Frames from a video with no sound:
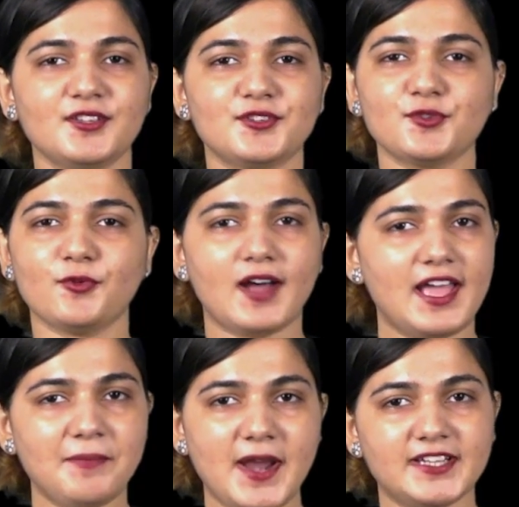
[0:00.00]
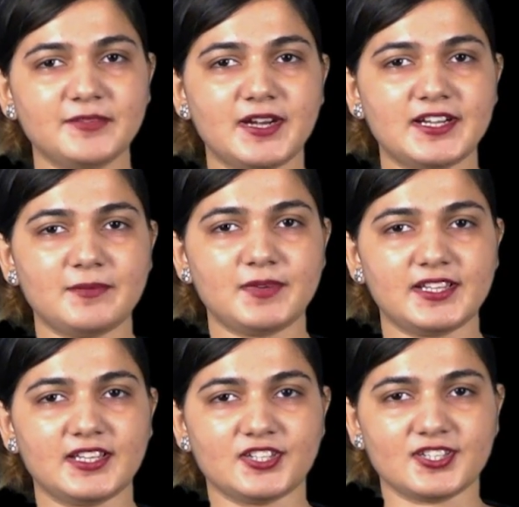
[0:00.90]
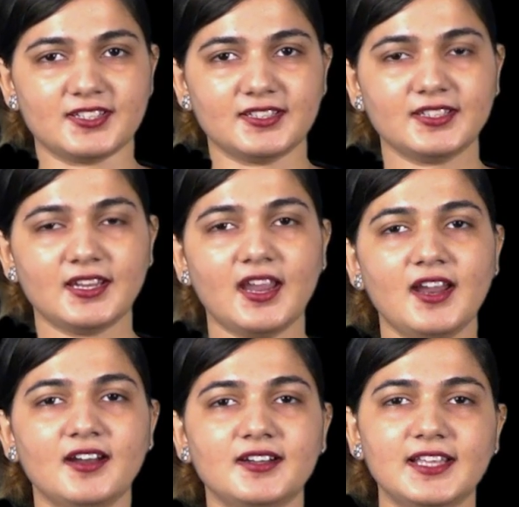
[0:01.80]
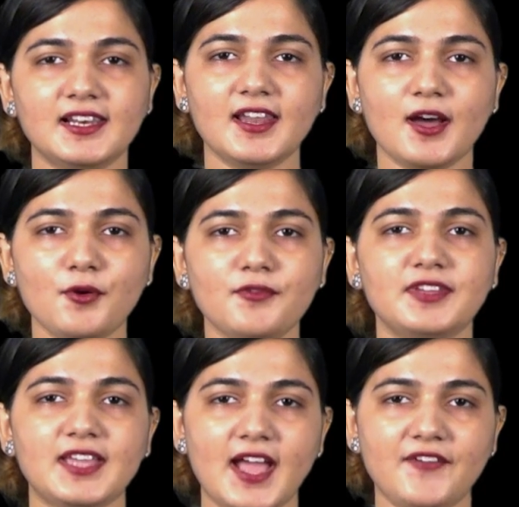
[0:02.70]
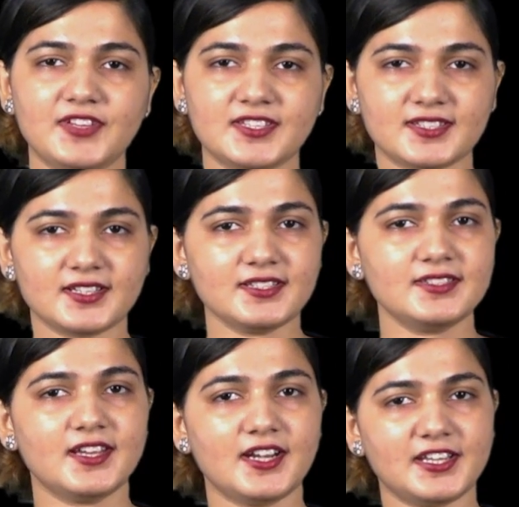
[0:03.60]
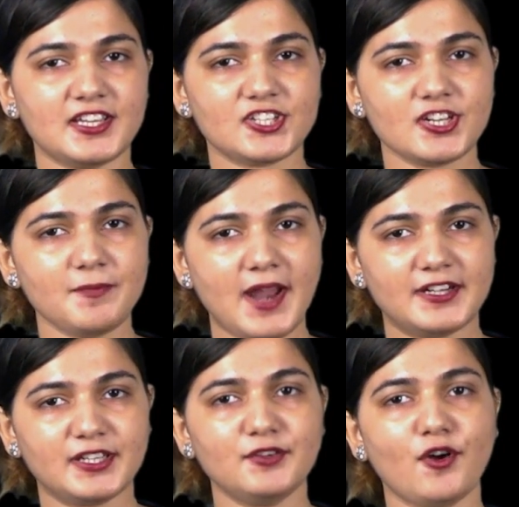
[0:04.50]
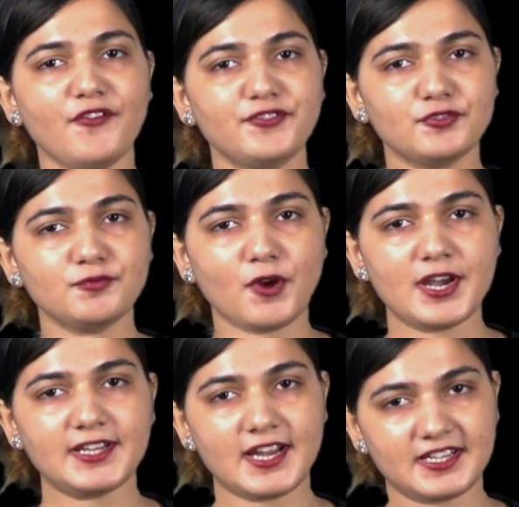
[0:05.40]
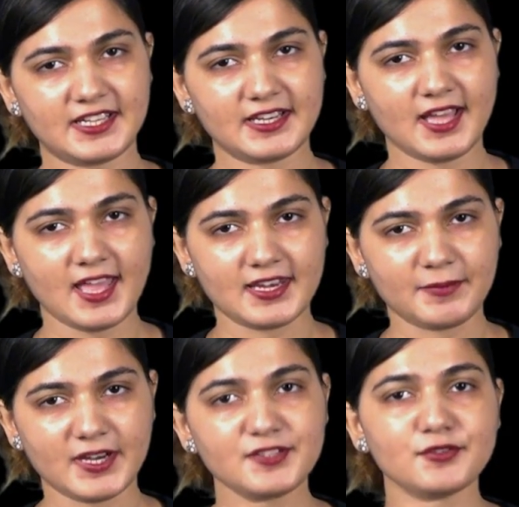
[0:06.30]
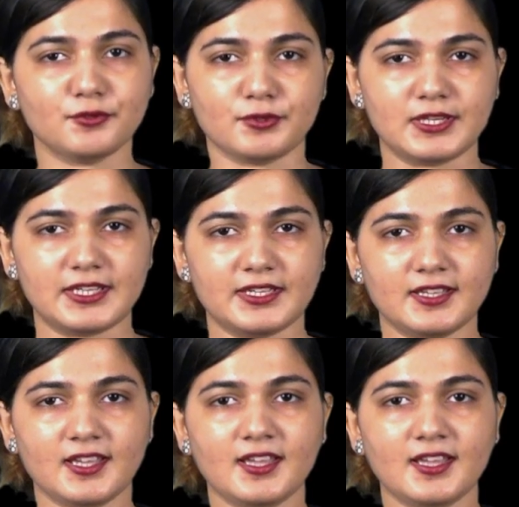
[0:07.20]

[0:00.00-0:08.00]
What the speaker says: So why pattern multiplication? Till now, we have discussed the radiation pattern of 2-point antenna elements only.